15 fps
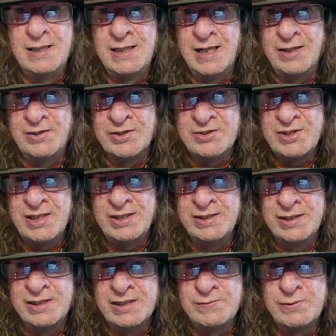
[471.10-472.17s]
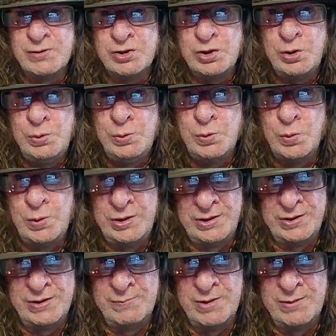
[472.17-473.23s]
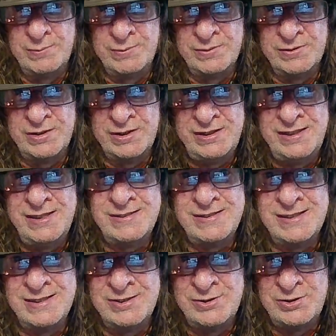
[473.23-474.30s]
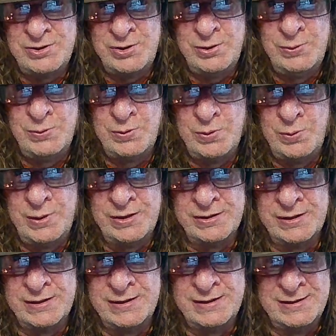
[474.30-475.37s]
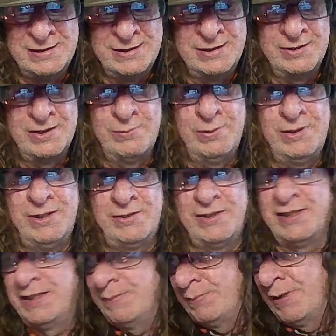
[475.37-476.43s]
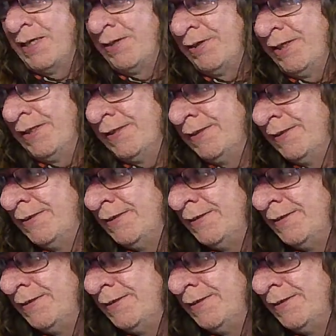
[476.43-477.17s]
And they're selling these for £2 at the moment. The kit is £2. And when you think about it,